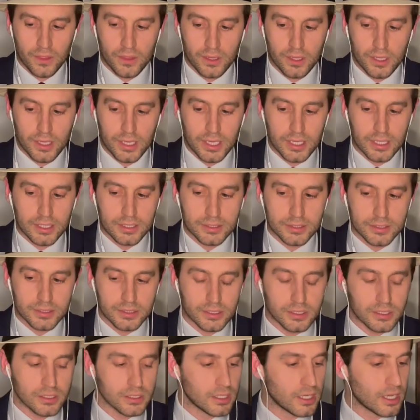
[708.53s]
And
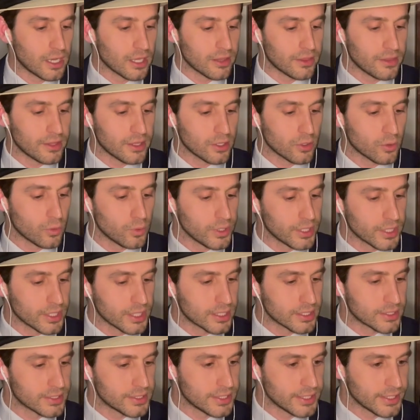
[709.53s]
I think we
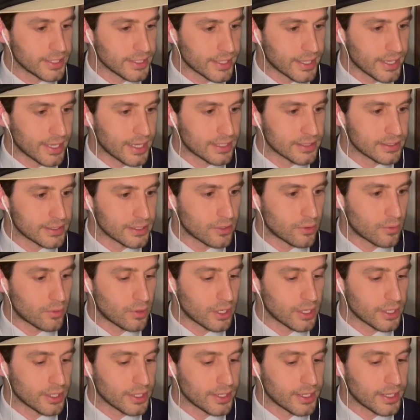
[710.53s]
can decant it
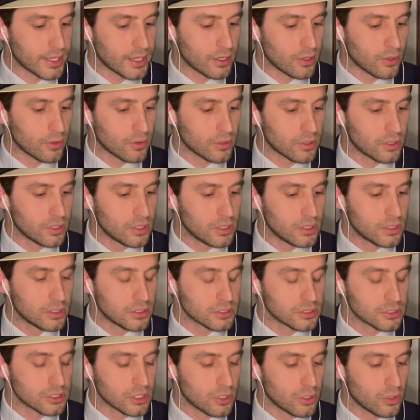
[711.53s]
right now.
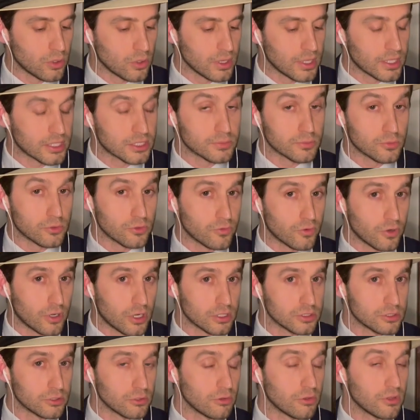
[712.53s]
So let's move
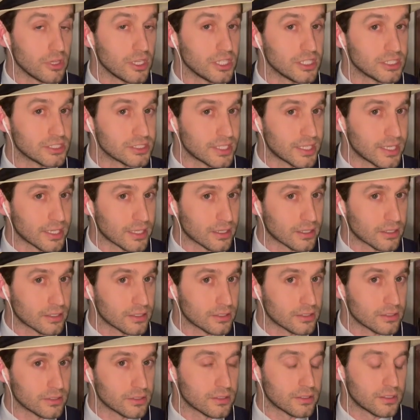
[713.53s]
on to the
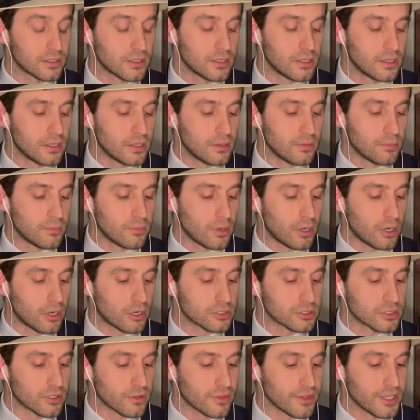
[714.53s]
second
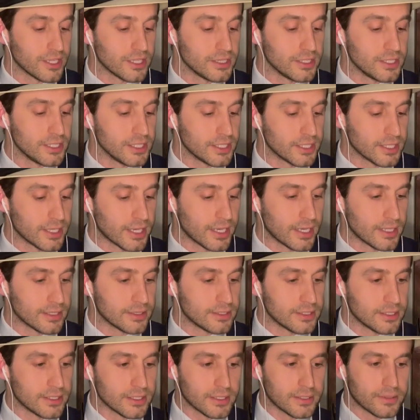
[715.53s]
part, the
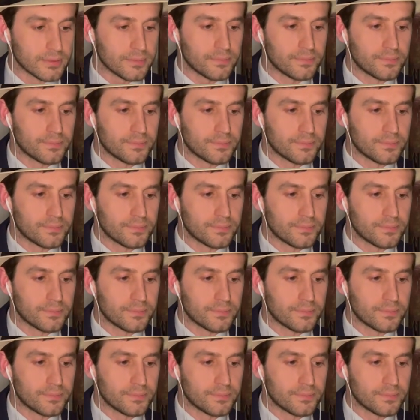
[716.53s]
decanting.